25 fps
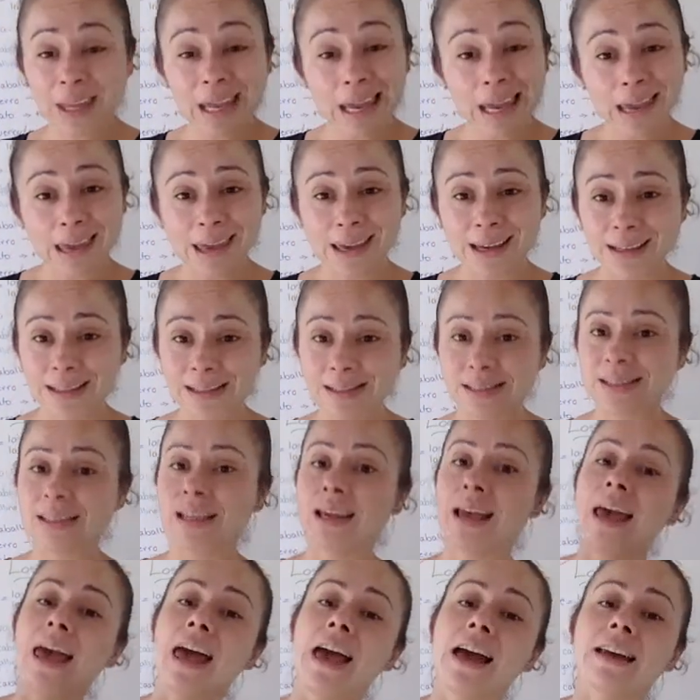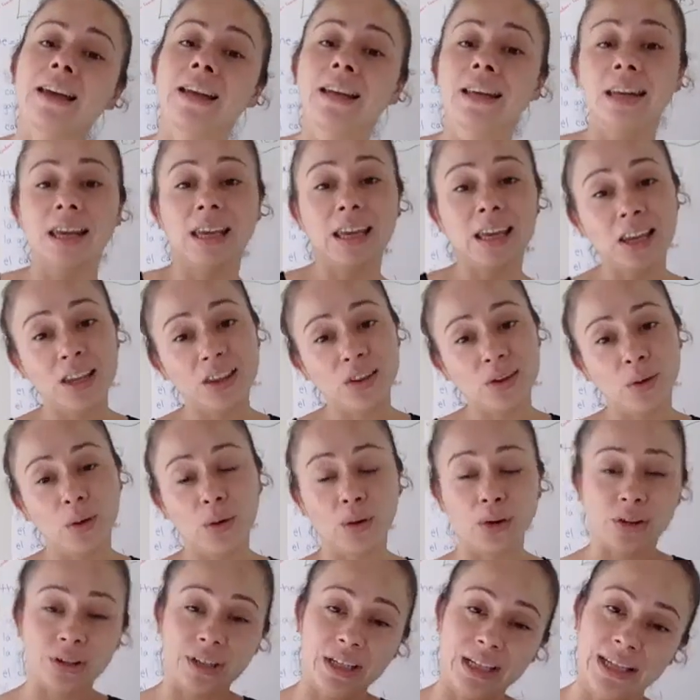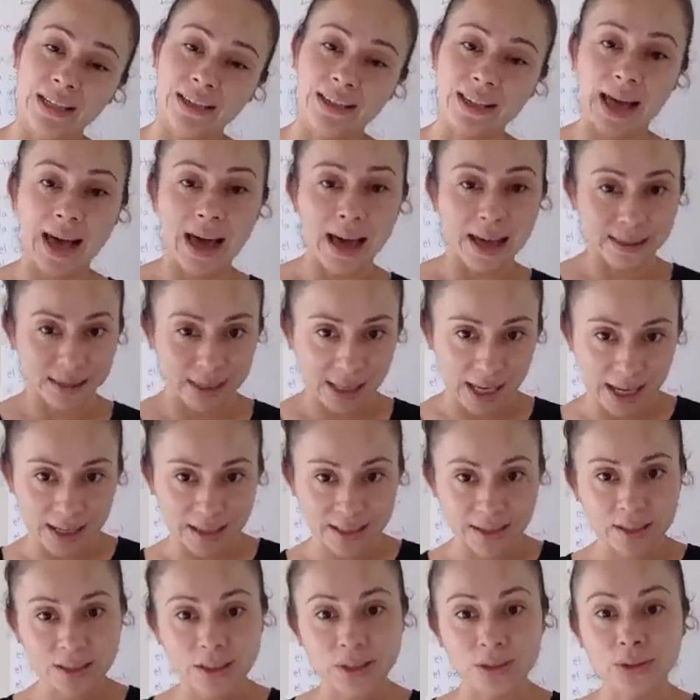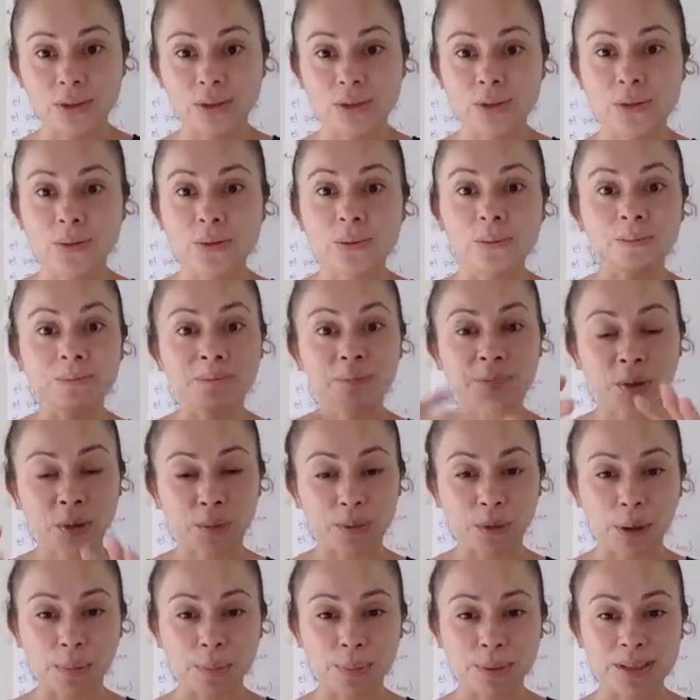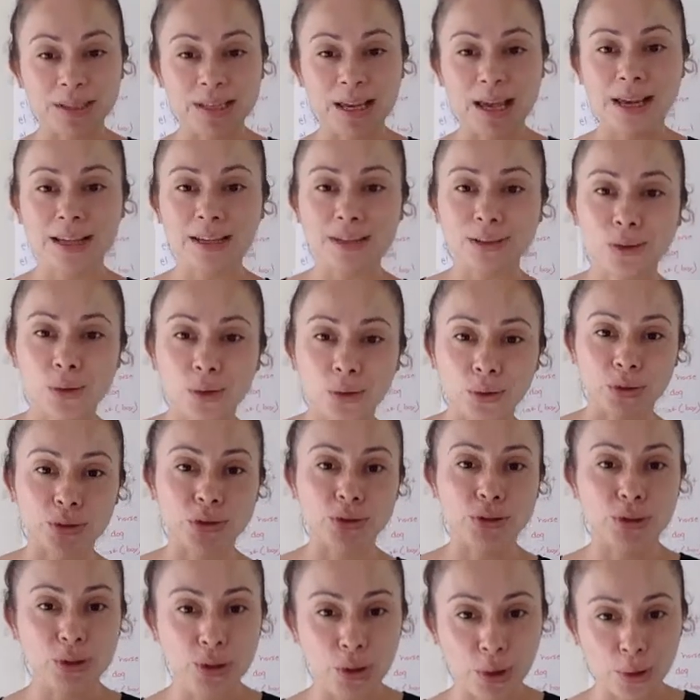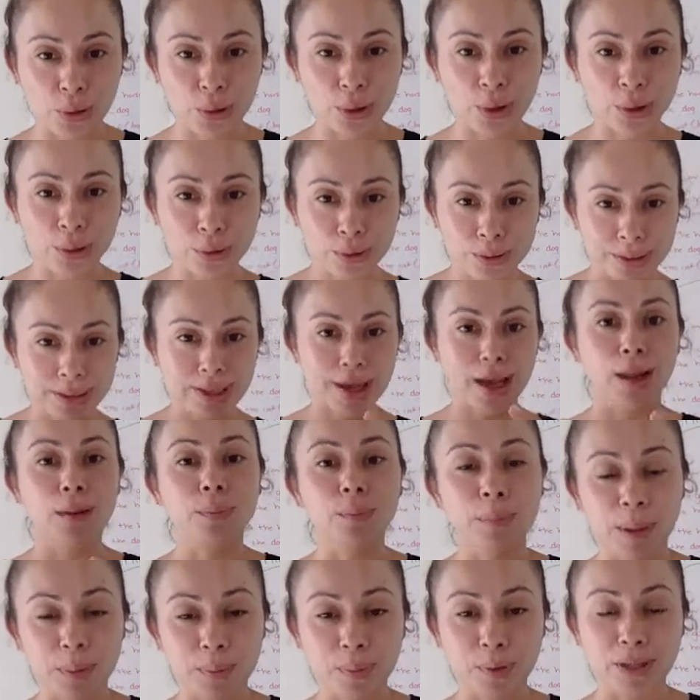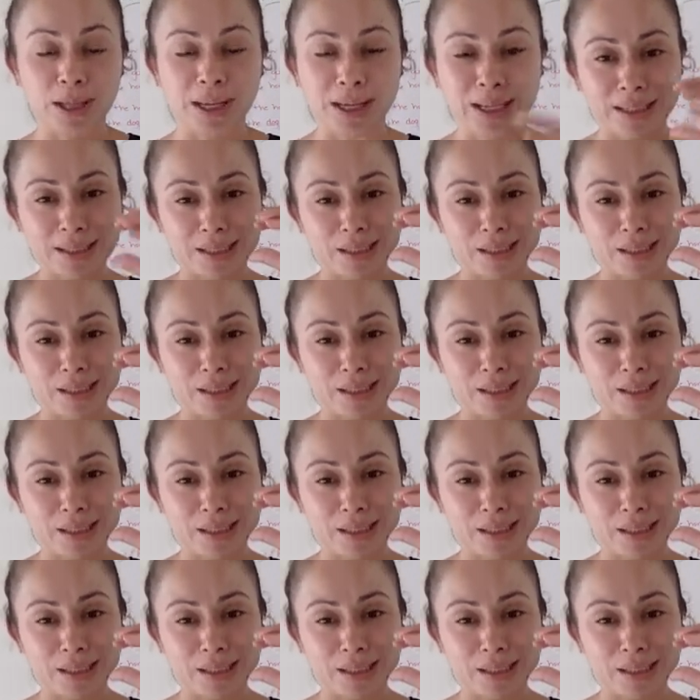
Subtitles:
and adding ito or ita at the end to represent or show tell people that